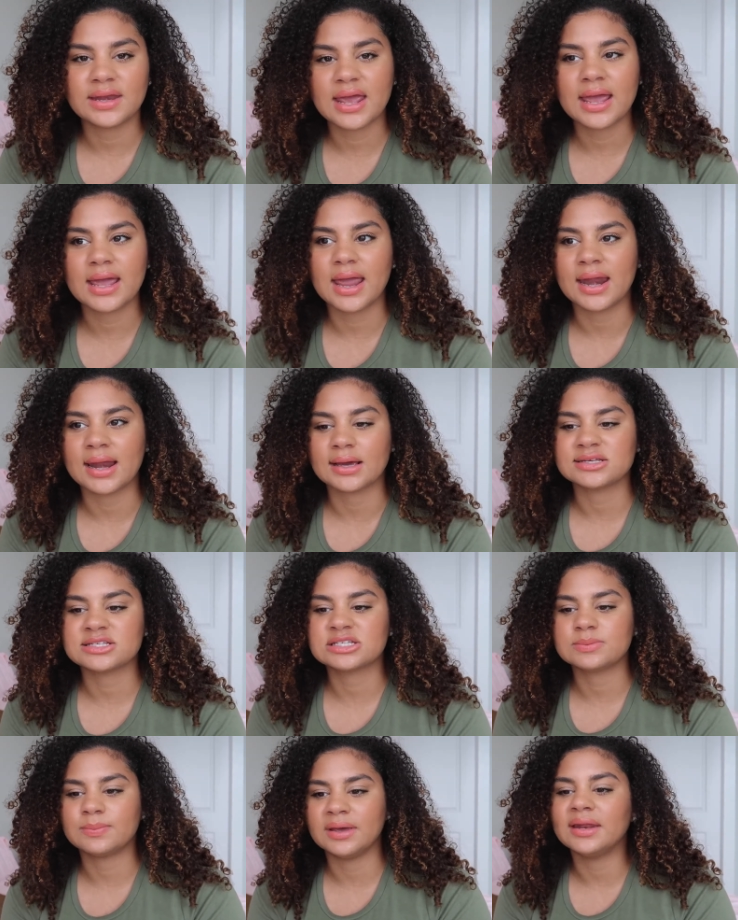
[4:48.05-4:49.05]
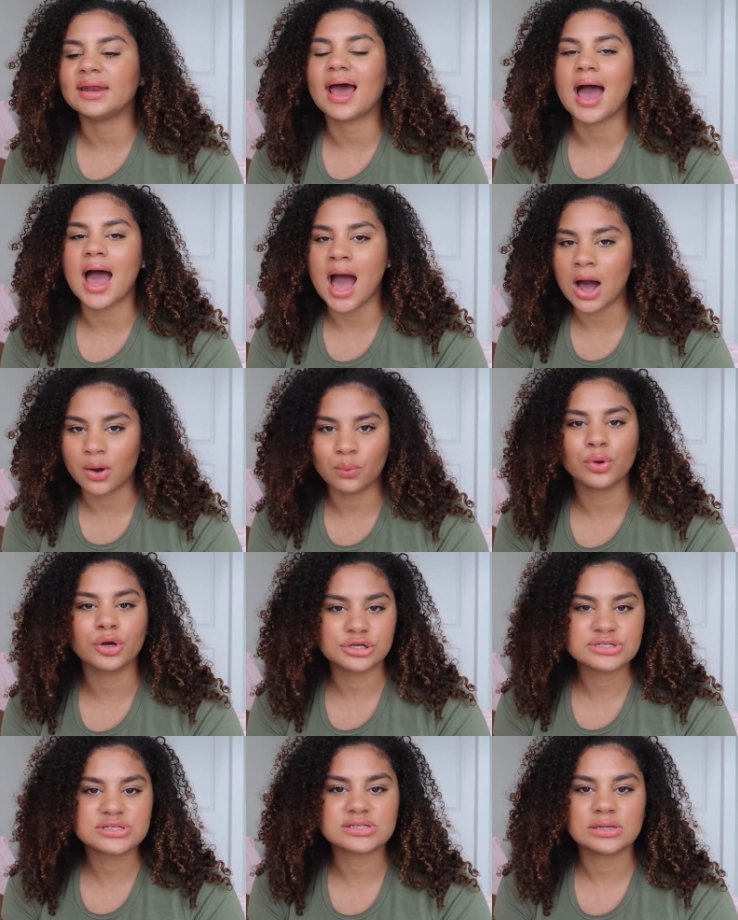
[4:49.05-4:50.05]
day and I spent
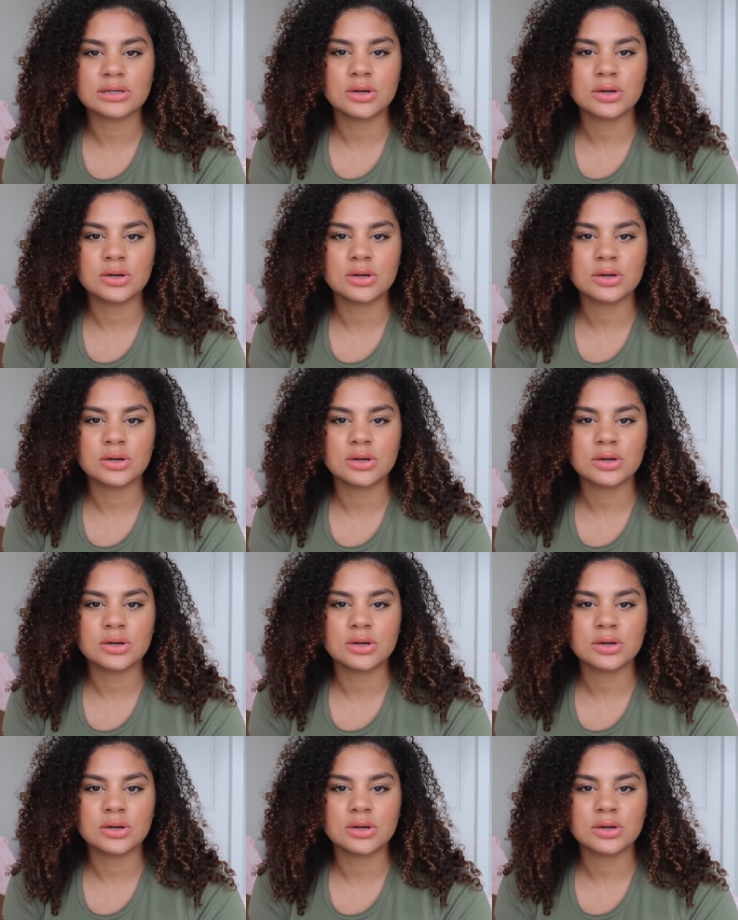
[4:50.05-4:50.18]
hours